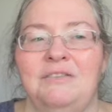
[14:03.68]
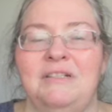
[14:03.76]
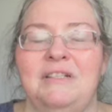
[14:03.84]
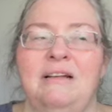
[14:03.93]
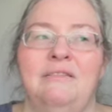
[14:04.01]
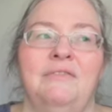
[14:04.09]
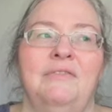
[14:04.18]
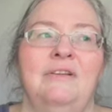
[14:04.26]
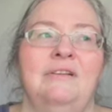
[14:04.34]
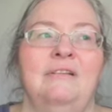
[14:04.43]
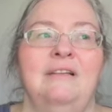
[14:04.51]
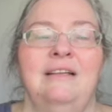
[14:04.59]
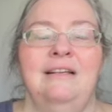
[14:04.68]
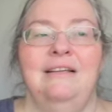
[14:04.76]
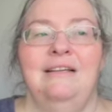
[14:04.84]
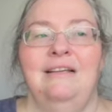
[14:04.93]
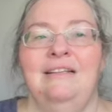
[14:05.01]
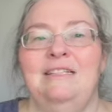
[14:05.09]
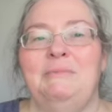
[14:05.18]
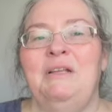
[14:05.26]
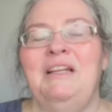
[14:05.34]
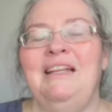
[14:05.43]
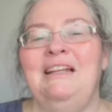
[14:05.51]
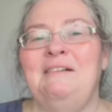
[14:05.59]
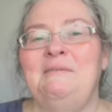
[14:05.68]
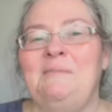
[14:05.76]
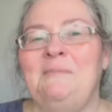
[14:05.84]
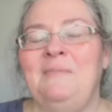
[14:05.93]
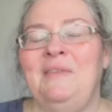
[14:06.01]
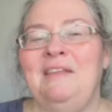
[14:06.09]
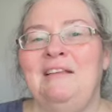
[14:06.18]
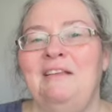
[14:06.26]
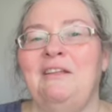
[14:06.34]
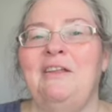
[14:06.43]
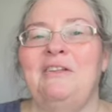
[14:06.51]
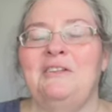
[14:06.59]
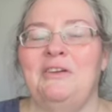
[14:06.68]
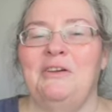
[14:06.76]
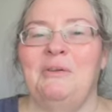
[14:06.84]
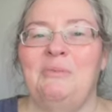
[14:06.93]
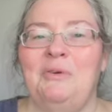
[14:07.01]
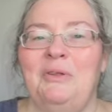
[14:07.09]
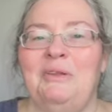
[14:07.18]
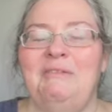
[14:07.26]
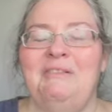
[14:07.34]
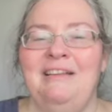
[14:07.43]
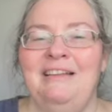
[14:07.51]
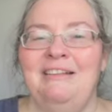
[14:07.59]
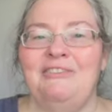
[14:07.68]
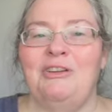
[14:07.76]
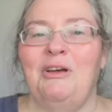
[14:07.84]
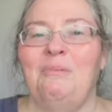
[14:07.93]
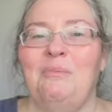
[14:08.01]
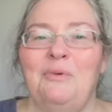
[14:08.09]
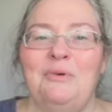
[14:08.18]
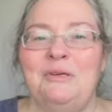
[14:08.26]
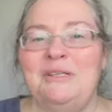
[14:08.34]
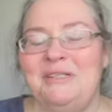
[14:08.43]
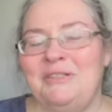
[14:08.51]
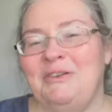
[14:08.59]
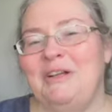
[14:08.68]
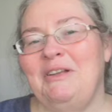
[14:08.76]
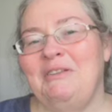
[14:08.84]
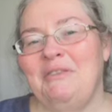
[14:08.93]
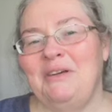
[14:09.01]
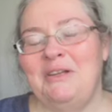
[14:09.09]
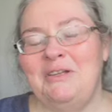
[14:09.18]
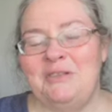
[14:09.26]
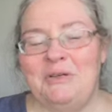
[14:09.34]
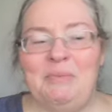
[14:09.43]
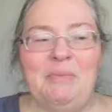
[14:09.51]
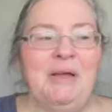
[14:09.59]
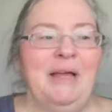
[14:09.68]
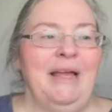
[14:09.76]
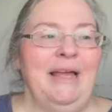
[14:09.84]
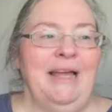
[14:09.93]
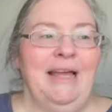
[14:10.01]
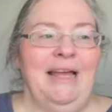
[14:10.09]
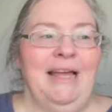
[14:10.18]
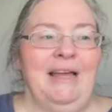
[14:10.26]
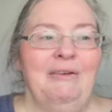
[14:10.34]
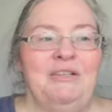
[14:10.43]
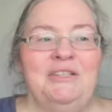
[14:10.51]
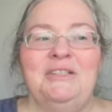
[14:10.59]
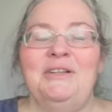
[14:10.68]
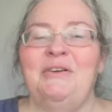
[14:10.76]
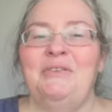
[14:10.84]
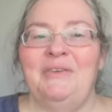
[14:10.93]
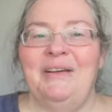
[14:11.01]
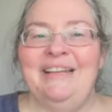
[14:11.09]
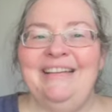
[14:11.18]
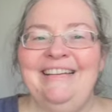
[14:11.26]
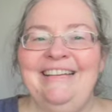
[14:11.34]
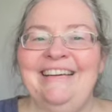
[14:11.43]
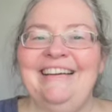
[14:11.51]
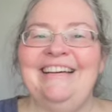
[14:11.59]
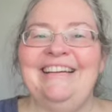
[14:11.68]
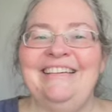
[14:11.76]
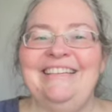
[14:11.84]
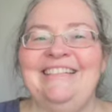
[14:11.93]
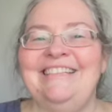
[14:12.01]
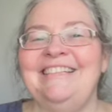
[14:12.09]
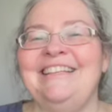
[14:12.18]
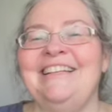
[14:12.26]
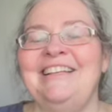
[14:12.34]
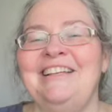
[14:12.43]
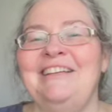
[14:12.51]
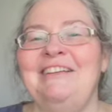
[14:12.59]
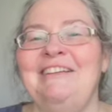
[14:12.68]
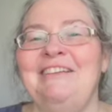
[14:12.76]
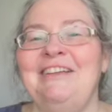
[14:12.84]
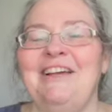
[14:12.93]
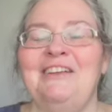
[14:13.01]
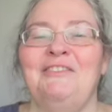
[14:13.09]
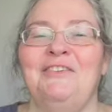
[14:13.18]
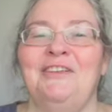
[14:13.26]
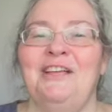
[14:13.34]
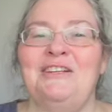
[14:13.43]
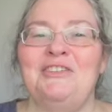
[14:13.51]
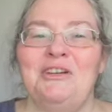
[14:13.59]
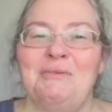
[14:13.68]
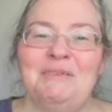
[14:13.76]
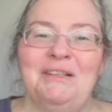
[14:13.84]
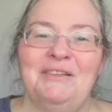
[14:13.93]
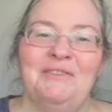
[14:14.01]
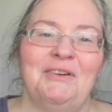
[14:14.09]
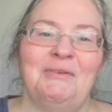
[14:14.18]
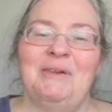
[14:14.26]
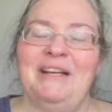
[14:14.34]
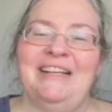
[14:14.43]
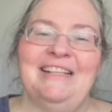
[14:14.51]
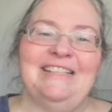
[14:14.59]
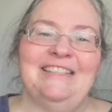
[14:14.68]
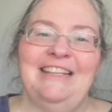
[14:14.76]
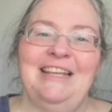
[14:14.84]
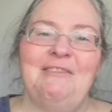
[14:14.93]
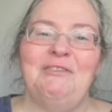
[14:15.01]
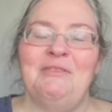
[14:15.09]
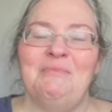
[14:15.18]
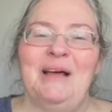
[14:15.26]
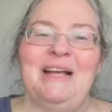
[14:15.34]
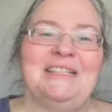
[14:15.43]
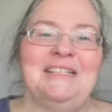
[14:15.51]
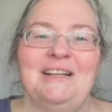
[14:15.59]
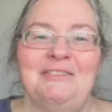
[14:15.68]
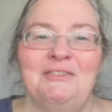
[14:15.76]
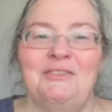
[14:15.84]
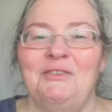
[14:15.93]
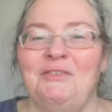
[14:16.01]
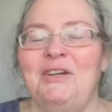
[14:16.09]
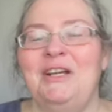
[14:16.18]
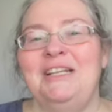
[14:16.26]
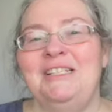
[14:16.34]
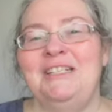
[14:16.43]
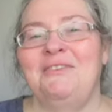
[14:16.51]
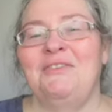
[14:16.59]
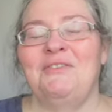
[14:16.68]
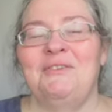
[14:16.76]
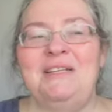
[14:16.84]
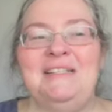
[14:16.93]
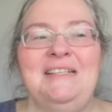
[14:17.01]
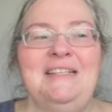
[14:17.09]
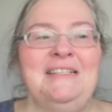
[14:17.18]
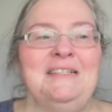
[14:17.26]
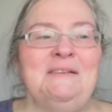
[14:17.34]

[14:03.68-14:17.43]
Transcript: stuff, and spending a lot of time on job boards trying to find a job, which is no fun, and you kind of feel like chopped liver because you keep getting passed over for various different reasons.